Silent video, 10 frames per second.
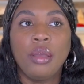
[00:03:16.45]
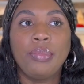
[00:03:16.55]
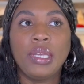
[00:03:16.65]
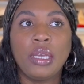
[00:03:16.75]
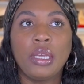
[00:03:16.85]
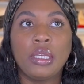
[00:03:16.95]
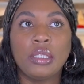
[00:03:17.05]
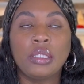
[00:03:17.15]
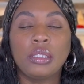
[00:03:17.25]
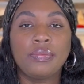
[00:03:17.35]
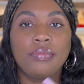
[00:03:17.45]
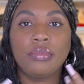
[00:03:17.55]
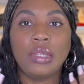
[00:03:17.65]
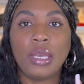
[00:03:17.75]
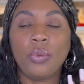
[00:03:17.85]
because
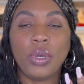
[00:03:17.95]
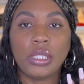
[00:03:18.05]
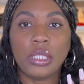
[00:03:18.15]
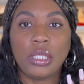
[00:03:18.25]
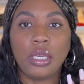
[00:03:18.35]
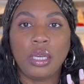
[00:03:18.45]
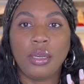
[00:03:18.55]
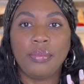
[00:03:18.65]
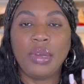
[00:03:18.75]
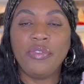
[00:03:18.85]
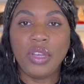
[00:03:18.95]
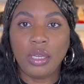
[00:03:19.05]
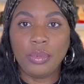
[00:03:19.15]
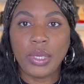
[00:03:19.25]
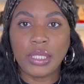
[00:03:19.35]
they wasn't
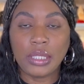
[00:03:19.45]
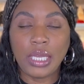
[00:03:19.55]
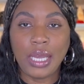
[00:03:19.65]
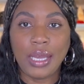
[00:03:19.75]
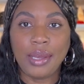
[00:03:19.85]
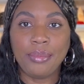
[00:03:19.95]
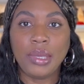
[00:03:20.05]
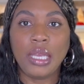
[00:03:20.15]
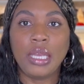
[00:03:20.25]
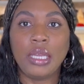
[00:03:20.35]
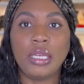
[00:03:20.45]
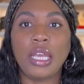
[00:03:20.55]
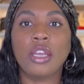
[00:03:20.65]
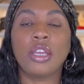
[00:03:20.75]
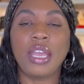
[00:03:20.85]
available at the time, and
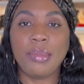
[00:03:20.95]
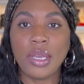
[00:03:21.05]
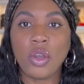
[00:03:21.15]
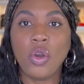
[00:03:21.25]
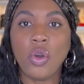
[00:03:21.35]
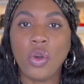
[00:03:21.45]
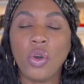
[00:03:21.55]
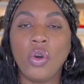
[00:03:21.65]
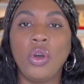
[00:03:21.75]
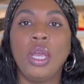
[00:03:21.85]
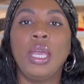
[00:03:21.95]
they gave me a call